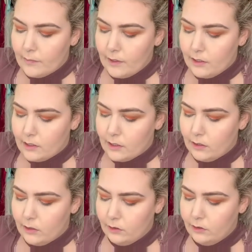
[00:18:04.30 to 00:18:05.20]
It's the
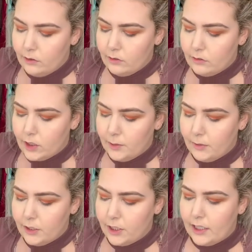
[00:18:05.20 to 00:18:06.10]
gold
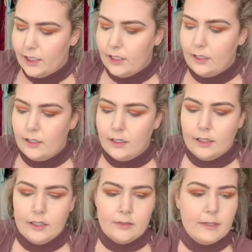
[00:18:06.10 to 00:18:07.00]
shimmer shade
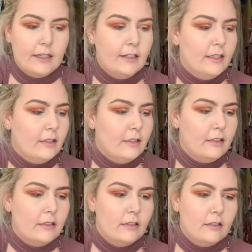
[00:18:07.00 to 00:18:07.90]
in this palette.
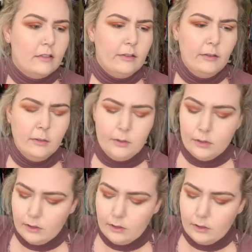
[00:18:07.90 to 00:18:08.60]
Ooh.